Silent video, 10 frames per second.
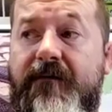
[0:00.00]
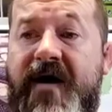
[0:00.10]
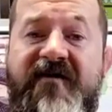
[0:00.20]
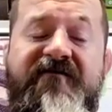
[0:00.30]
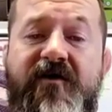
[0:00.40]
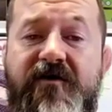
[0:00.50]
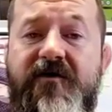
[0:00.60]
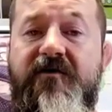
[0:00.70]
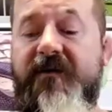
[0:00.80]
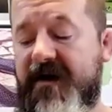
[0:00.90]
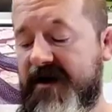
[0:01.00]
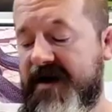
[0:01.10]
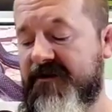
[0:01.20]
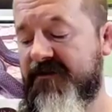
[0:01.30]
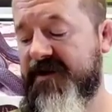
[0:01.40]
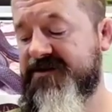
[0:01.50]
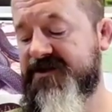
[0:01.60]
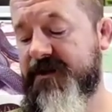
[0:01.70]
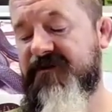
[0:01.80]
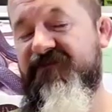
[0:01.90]
by volume at a
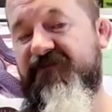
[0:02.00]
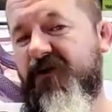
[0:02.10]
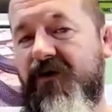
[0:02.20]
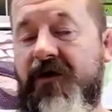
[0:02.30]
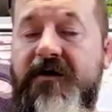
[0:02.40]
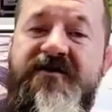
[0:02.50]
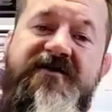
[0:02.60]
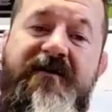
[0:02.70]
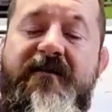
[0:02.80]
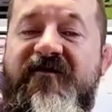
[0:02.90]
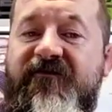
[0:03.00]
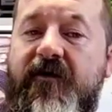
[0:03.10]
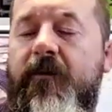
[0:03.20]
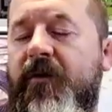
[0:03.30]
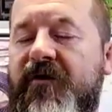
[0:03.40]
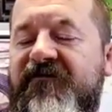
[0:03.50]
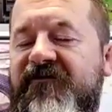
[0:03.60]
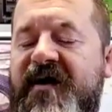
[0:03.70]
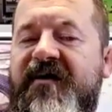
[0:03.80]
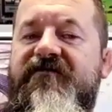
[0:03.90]
ratio of 4 to maybe
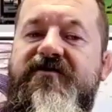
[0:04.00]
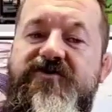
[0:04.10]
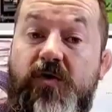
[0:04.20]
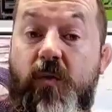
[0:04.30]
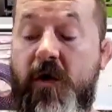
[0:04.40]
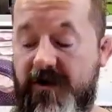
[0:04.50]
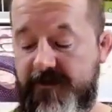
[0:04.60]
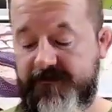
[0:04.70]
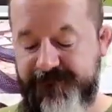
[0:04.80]
4.5 to 1.